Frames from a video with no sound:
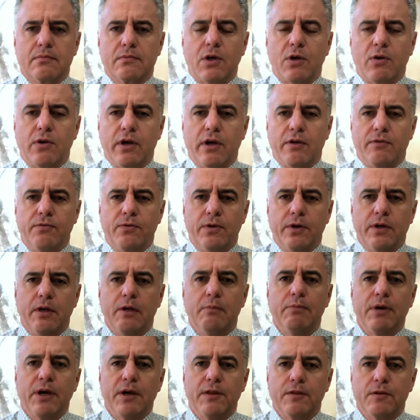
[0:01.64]
Okay, I've written
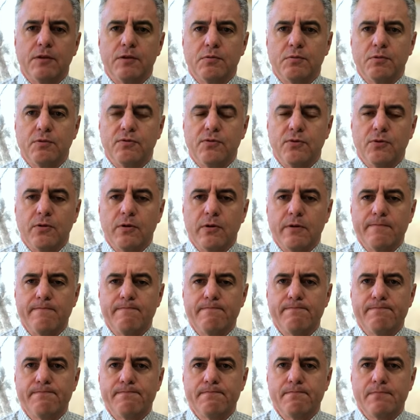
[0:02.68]
about this before,
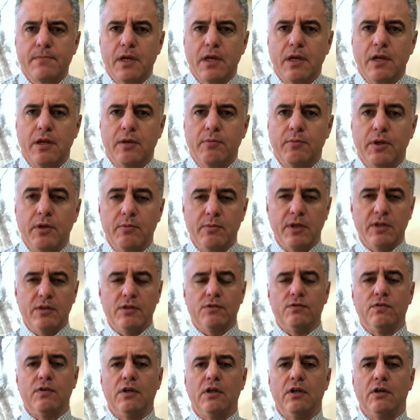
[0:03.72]
and I'm gonna make
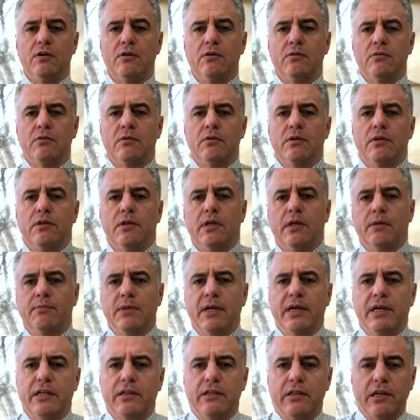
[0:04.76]
this video, and then I'm
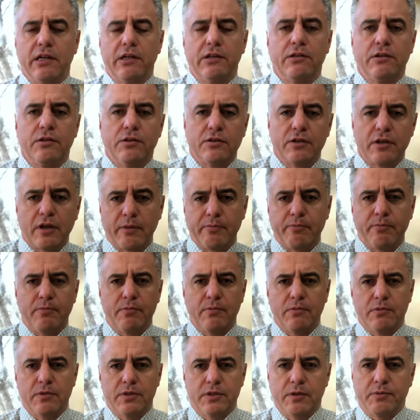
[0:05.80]
not gonna touch this
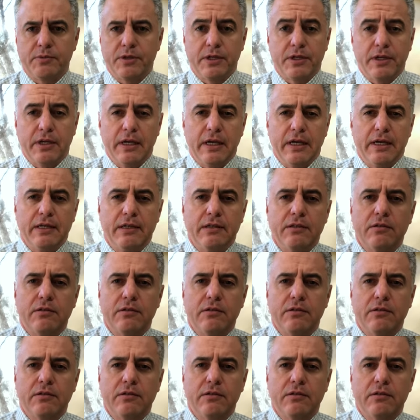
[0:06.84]
subject again.